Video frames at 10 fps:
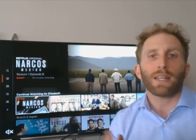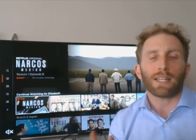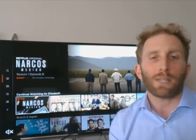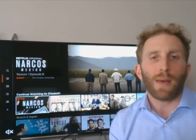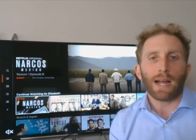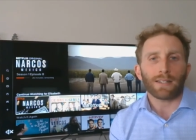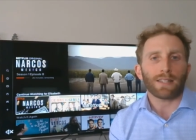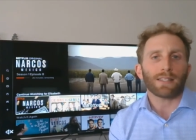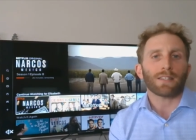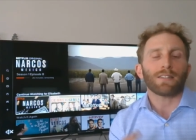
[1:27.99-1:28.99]
expect
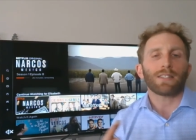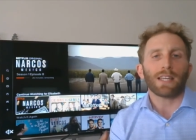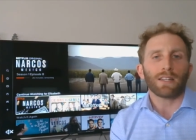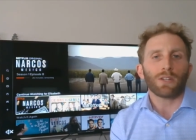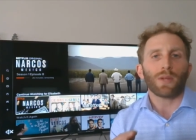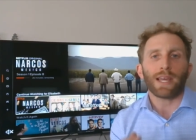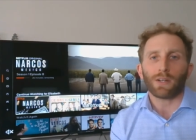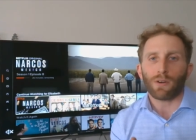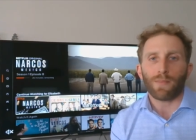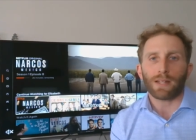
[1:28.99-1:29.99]
these continued
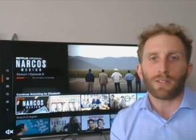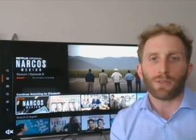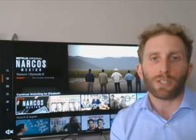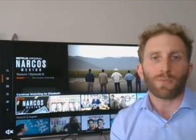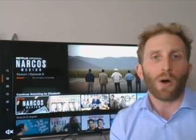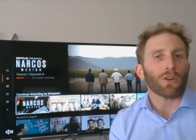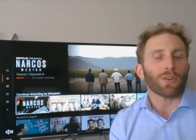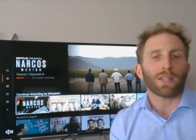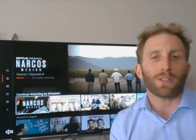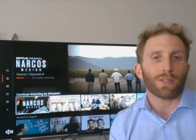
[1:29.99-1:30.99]
incremental smaller
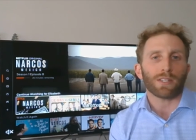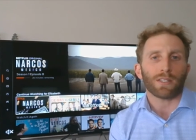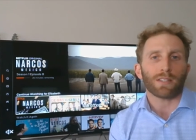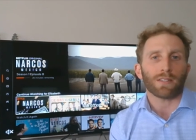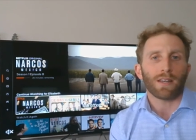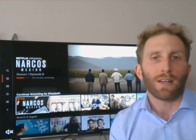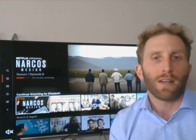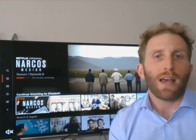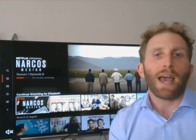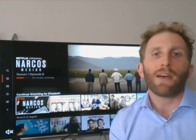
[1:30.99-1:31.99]
increases
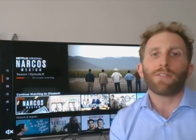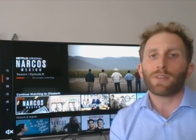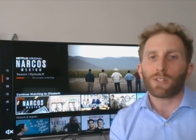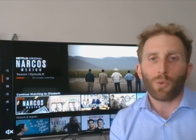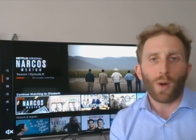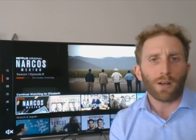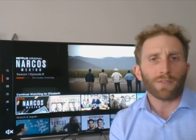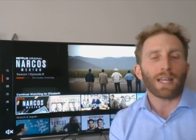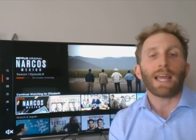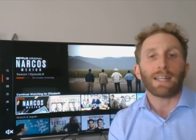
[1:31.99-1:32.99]
every 12
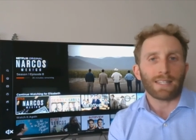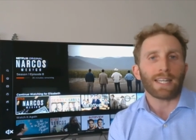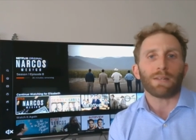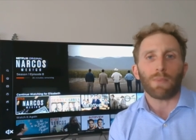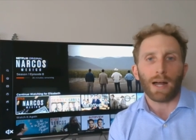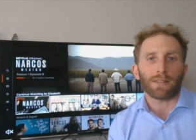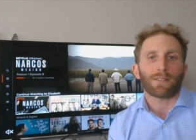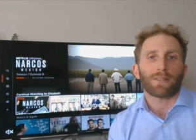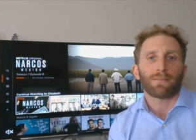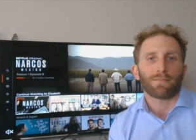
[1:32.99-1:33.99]
to 18 months.